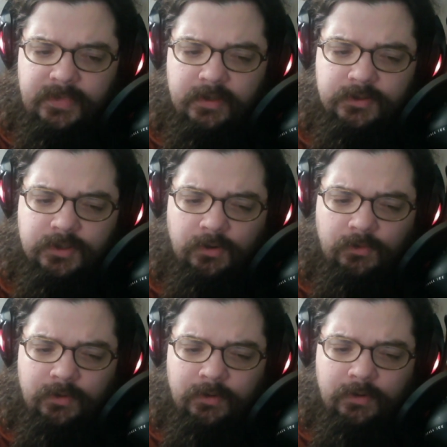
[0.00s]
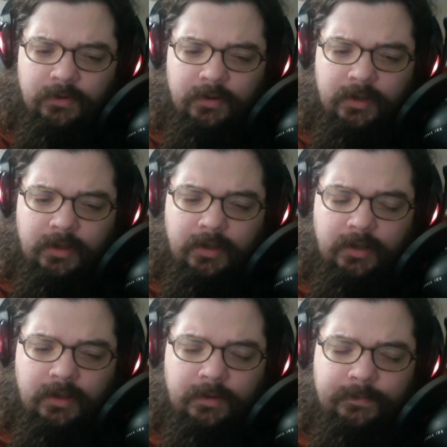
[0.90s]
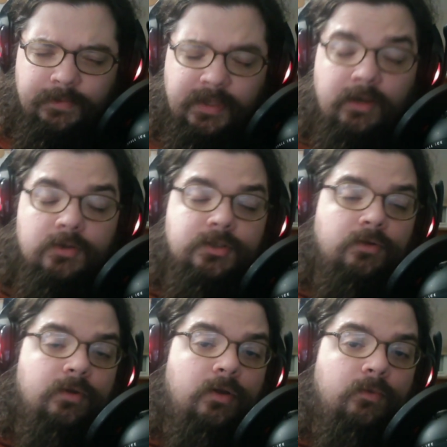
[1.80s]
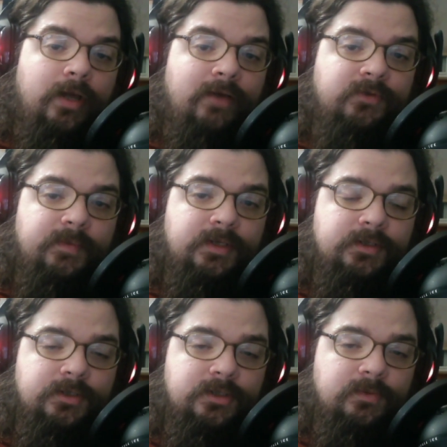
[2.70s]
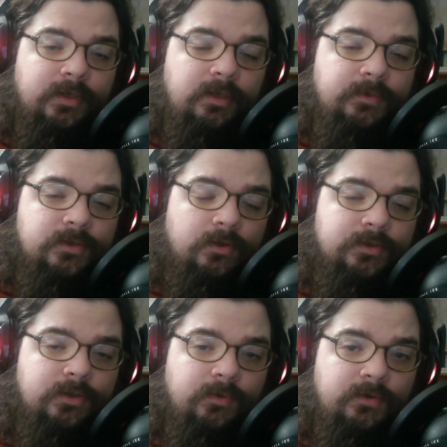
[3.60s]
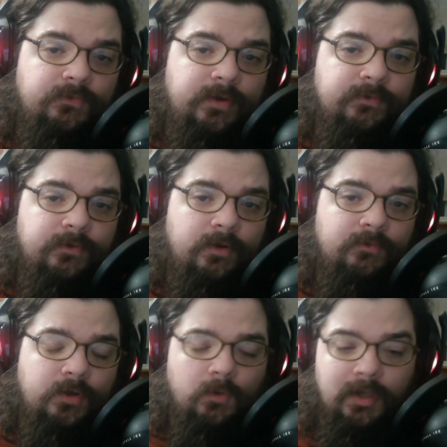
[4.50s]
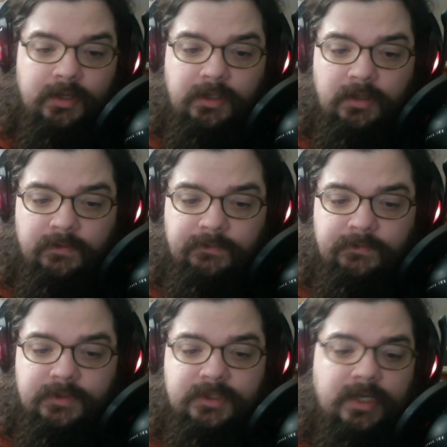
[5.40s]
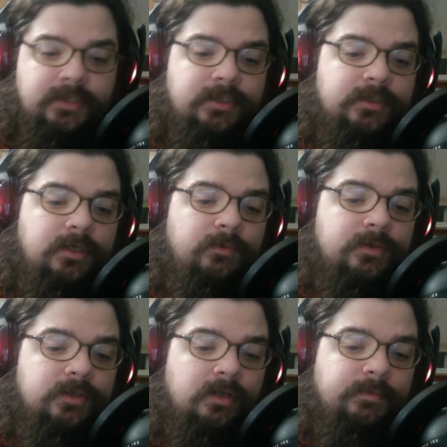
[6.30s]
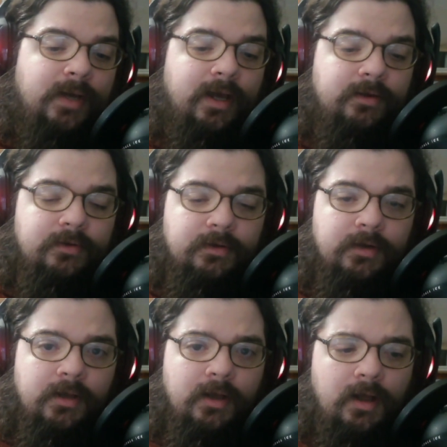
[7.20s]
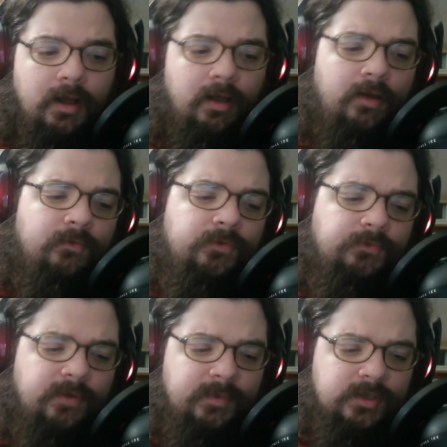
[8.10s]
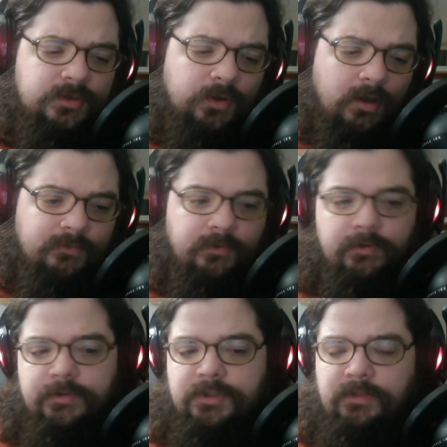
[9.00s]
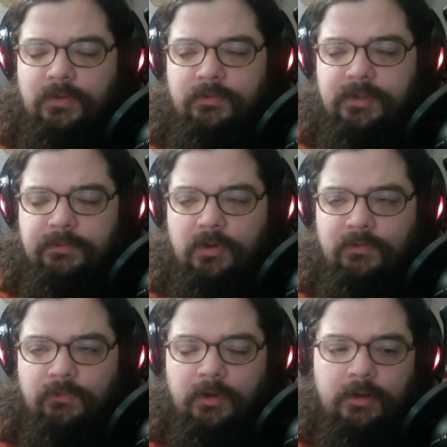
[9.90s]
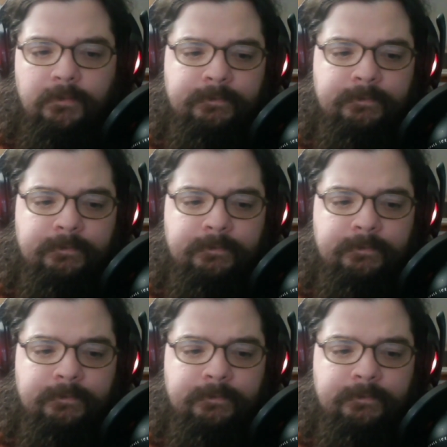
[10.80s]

So um, he also, oh, I have to mention this as well. He was also in favor of equality of the sexes. He was an admirer of the feminist author Simone de Beauvoir,